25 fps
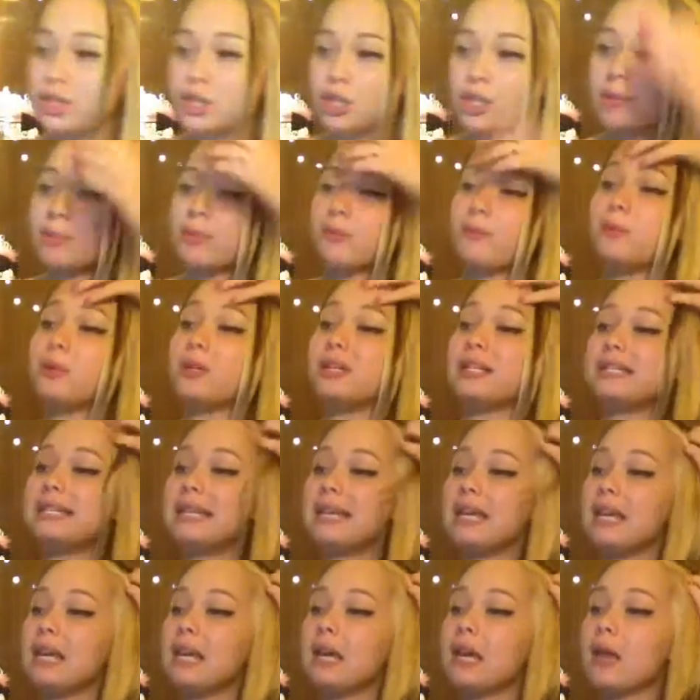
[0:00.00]
Question number
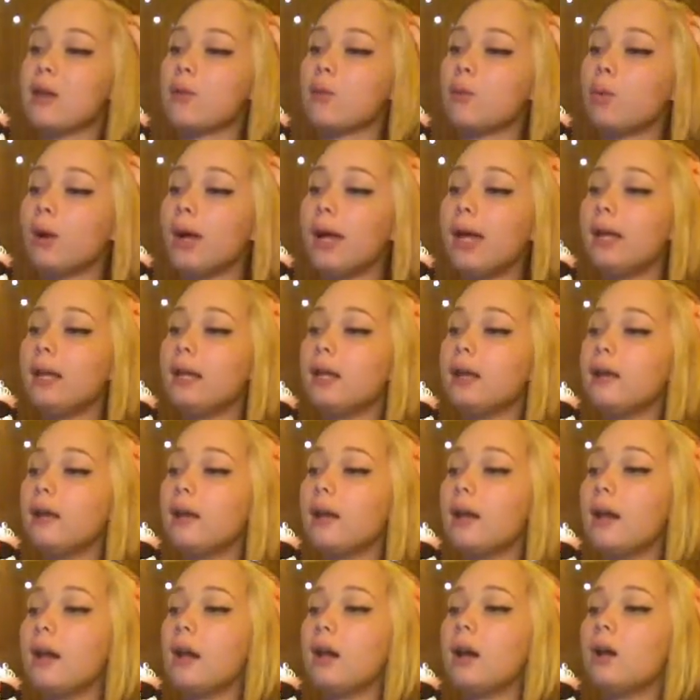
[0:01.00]
14.
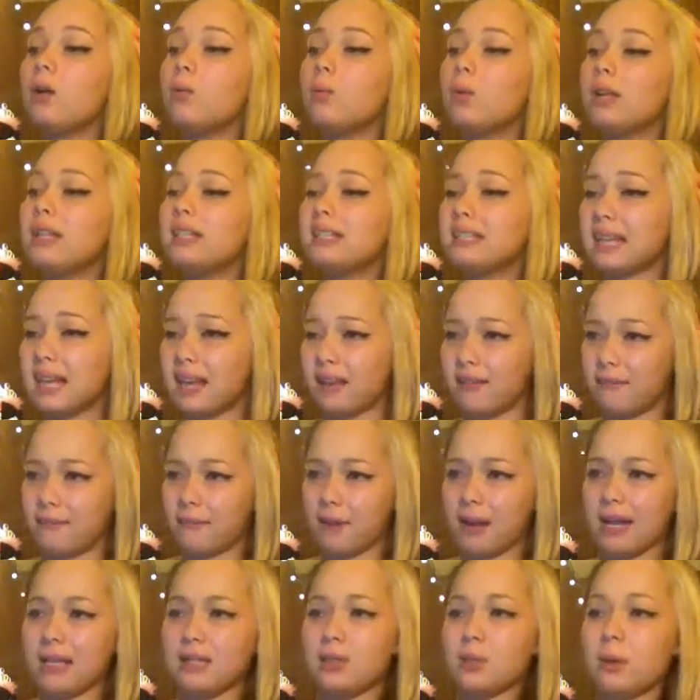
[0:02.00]
What's a
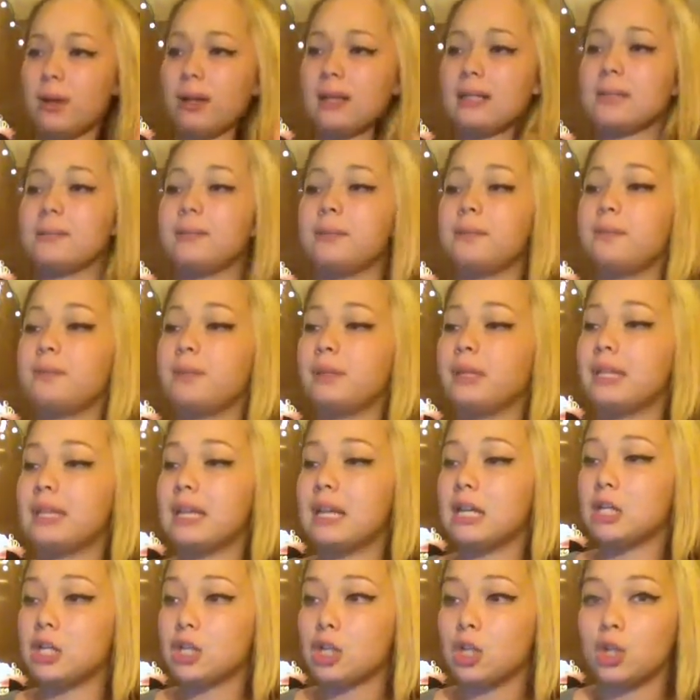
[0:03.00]
phrase or
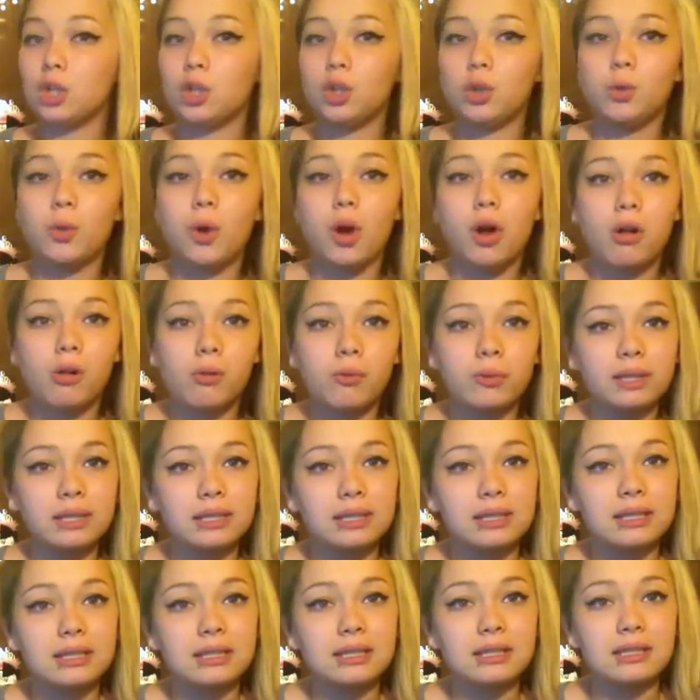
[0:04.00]
explanation you
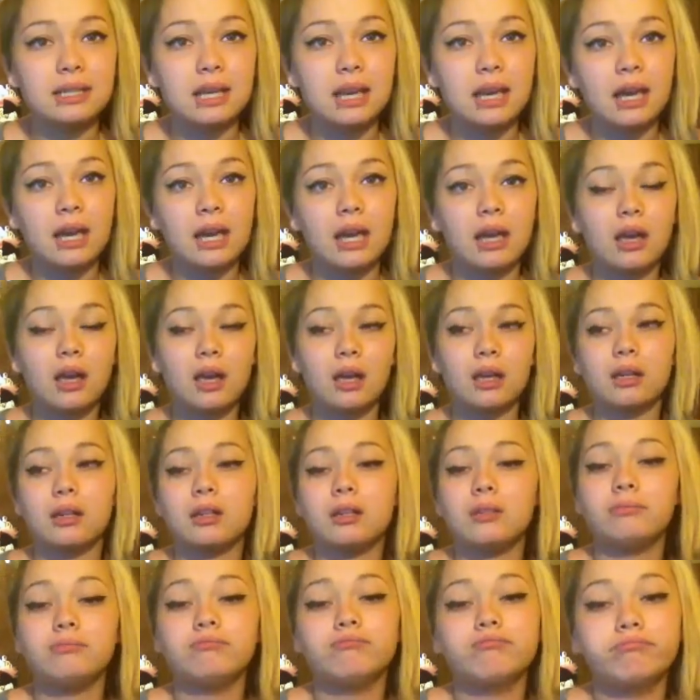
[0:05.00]
always say?
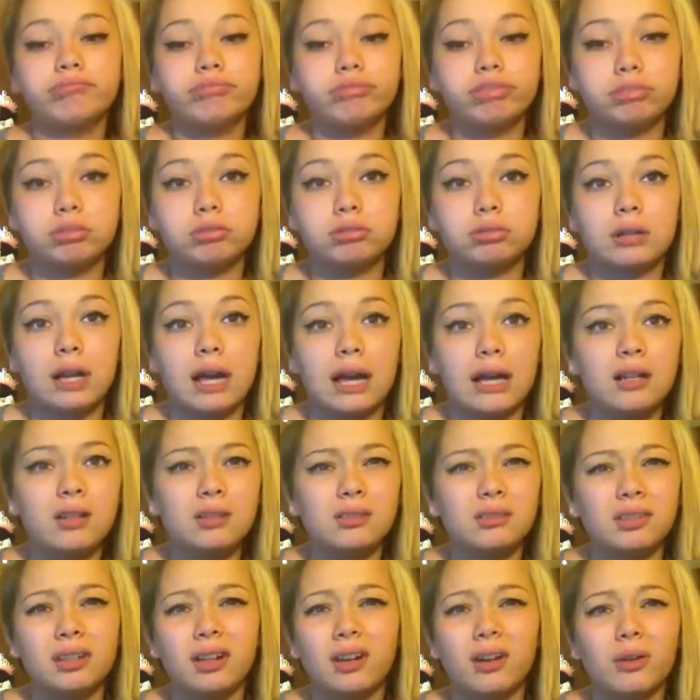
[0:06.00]
I
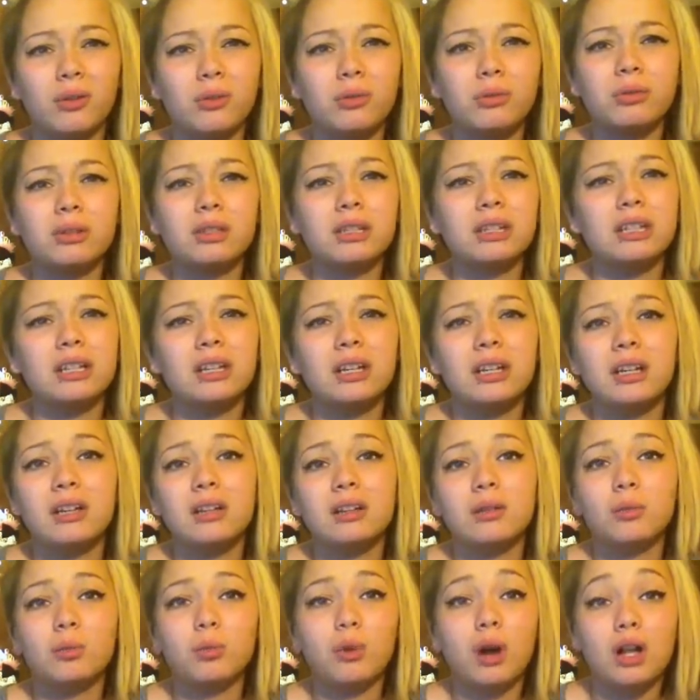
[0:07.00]
don't know.
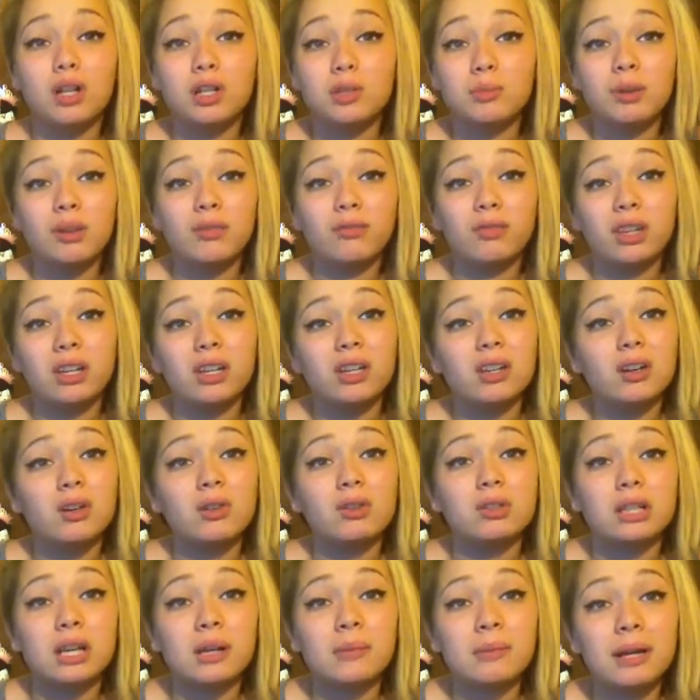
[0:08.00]
Watch my
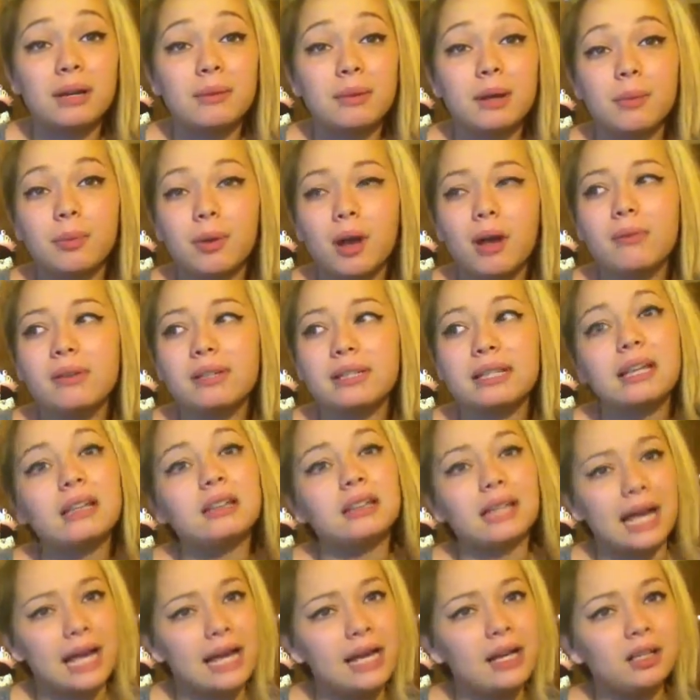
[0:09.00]
videos. I probably
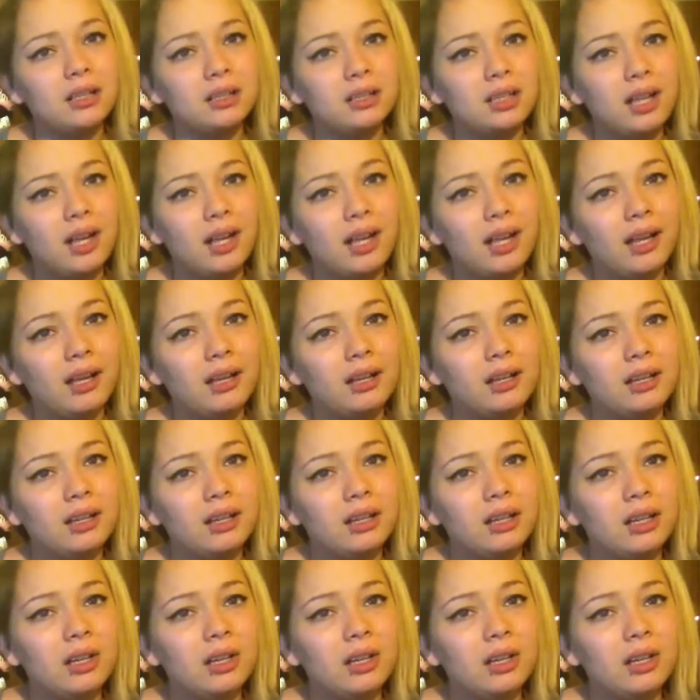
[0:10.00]
say like a lot.